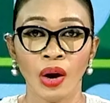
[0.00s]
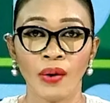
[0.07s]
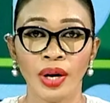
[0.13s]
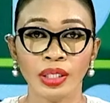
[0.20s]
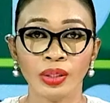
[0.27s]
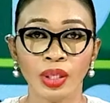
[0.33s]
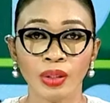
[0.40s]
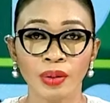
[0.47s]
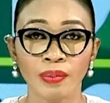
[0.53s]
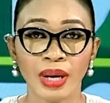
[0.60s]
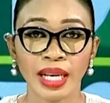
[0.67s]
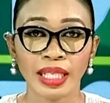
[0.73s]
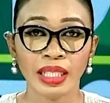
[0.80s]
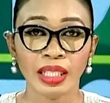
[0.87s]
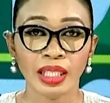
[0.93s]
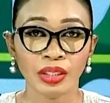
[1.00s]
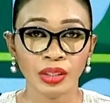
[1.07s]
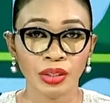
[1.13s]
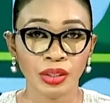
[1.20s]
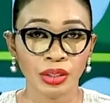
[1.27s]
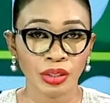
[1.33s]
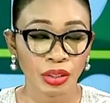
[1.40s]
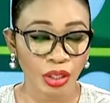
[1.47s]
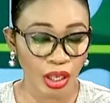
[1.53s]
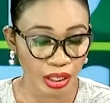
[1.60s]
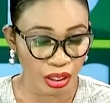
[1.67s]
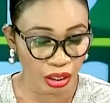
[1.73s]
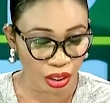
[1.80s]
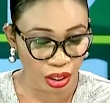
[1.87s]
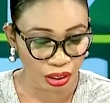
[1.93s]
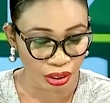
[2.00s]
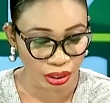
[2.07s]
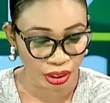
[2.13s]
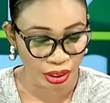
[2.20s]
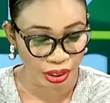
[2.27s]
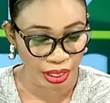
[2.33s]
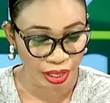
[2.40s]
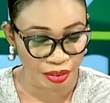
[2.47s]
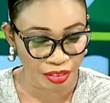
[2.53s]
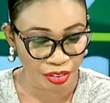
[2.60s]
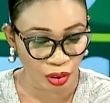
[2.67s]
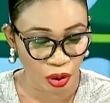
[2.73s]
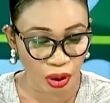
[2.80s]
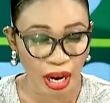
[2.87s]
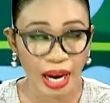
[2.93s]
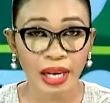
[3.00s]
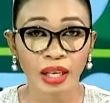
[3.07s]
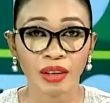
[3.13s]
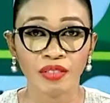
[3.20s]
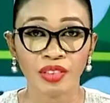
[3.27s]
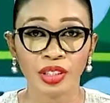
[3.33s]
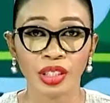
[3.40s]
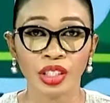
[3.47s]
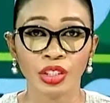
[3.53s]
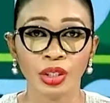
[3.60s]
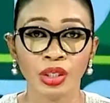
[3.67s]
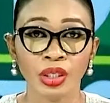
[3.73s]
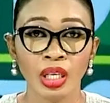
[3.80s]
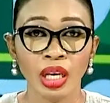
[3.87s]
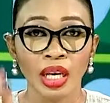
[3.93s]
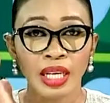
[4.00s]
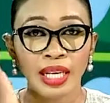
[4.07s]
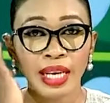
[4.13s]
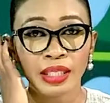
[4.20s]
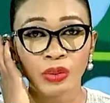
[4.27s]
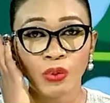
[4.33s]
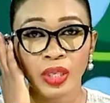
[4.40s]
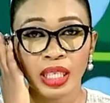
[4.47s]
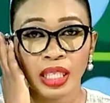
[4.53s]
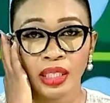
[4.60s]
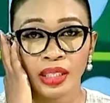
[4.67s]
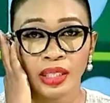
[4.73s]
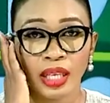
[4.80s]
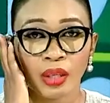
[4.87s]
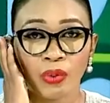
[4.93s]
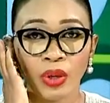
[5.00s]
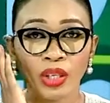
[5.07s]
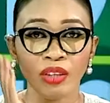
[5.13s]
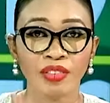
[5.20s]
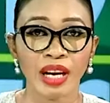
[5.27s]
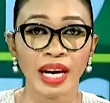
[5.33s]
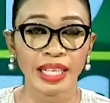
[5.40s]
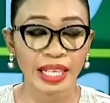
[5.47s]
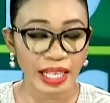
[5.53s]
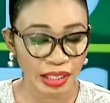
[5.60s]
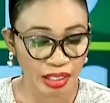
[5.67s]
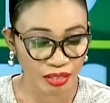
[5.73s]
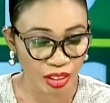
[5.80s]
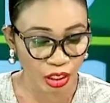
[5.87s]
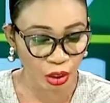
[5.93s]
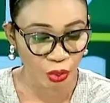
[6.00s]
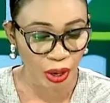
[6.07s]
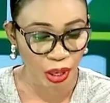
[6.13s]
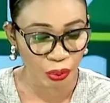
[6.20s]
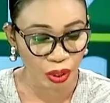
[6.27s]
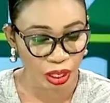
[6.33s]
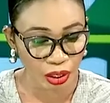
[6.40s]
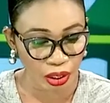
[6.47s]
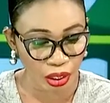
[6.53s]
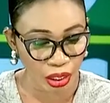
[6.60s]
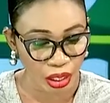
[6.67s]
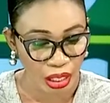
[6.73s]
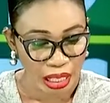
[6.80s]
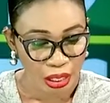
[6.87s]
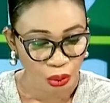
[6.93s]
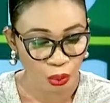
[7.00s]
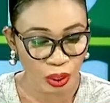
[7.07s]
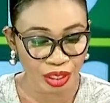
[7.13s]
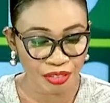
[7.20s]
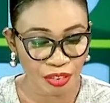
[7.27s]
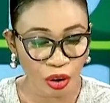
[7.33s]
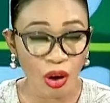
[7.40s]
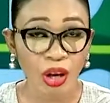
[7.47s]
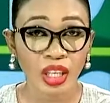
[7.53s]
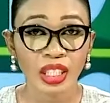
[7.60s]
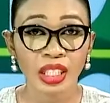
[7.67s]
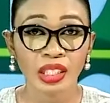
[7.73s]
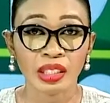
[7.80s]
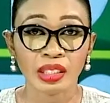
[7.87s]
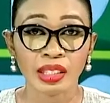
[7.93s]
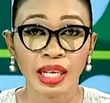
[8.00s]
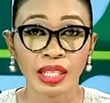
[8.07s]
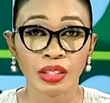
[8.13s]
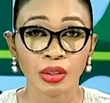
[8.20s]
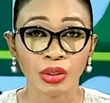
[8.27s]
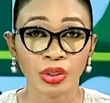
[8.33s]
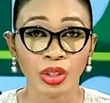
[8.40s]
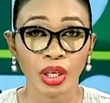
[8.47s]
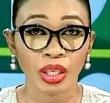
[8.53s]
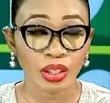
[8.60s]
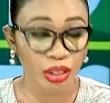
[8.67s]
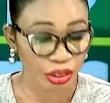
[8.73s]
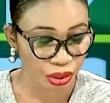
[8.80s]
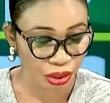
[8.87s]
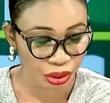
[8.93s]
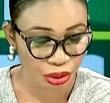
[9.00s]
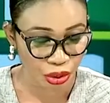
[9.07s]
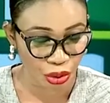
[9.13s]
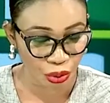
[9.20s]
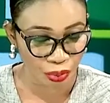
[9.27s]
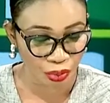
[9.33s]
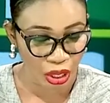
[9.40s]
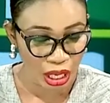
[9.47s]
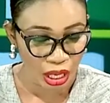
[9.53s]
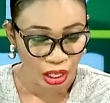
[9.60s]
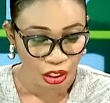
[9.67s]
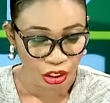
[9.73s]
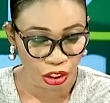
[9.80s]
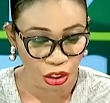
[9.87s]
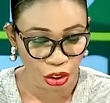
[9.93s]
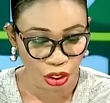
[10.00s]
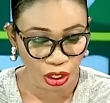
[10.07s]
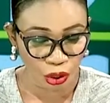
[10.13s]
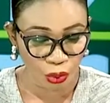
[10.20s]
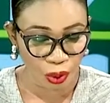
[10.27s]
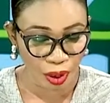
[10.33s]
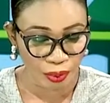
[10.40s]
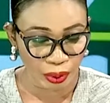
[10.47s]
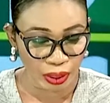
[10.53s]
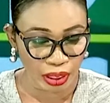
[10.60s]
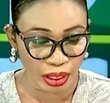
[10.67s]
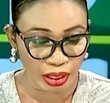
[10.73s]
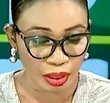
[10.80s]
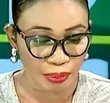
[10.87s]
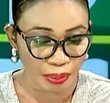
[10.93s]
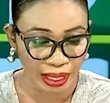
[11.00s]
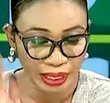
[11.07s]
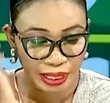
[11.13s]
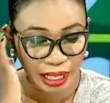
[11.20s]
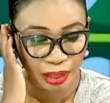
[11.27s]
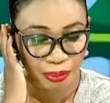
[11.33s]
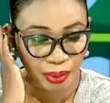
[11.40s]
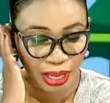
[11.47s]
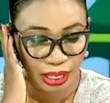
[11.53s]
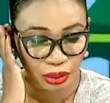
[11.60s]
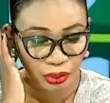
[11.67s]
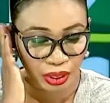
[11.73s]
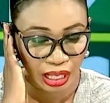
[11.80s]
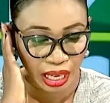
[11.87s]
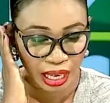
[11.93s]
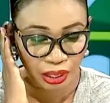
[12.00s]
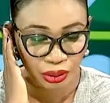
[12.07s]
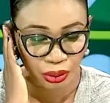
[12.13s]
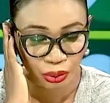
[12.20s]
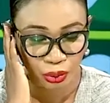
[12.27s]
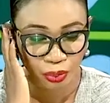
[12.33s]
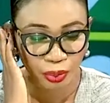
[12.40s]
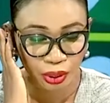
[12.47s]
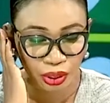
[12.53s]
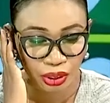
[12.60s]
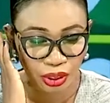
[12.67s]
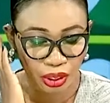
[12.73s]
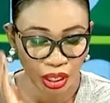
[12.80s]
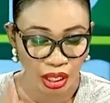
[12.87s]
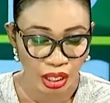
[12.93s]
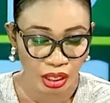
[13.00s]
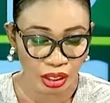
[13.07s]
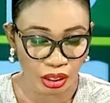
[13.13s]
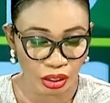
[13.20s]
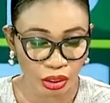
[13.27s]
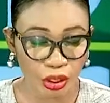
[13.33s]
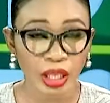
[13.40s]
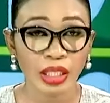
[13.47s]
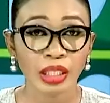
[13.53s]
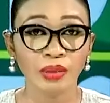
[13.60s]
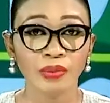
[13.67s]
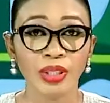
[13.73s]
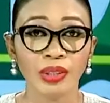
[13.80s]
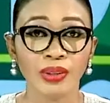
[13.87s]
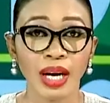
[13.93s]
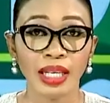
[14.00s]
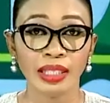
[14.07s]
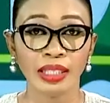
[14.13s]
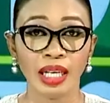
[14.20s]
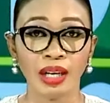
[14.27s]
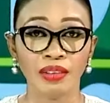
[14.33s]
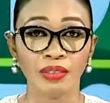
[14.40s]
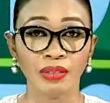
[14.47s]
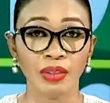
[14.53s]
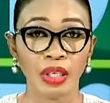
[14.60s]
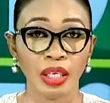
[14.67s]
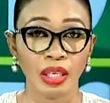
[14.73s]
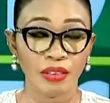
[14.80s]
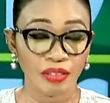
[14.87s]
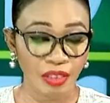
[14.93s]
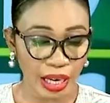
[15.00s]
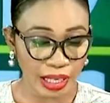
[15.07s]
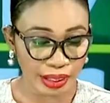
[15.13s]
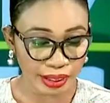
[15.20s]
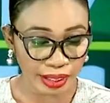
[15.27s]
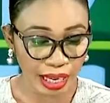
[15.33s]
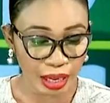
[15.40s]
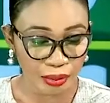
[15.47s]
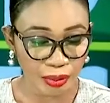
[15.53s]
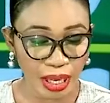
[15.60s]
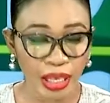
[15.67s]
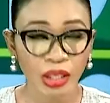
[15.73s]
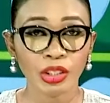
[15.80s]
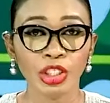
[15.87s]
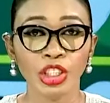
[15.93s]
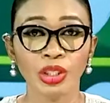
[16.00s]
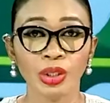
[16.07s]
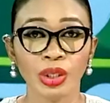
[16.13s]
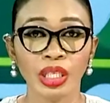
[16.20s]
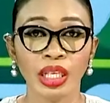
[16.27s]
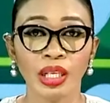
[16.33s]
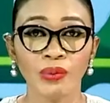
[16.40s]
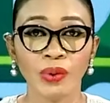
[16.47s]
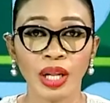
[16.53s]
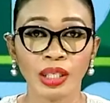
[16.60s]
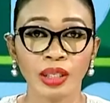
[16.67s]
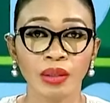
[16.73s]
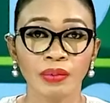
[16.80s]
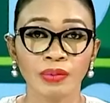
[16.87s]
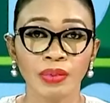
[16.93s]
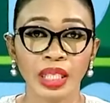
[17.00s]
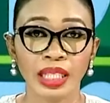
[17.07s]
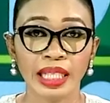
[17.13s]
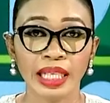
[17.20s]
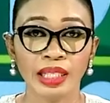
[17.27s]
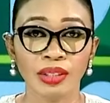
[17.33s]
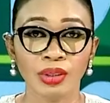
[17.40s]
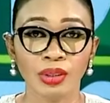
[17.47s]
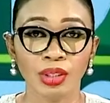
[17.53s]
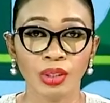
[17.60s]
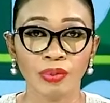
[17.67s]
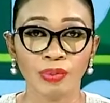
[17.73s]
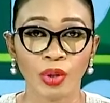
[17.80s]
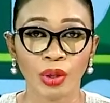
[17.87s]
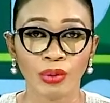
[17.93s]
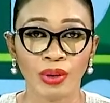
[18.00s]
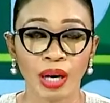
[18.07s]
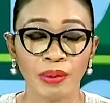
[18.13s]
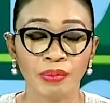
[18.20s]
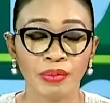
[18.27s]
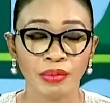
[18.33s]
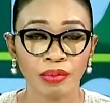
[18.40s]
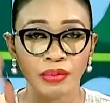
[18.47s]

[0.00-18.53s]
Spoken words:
All right, welcome back. In case you're just joining us, it's time for our conversation. Let's quickly take one of our guests first while we wait for others to join us on Zoom. Chijioke Uwaegbute is a partner at PricewaterhouseCoopers. He's joining me right now via Skype. Hello, Chijioke. Welcome again to the program.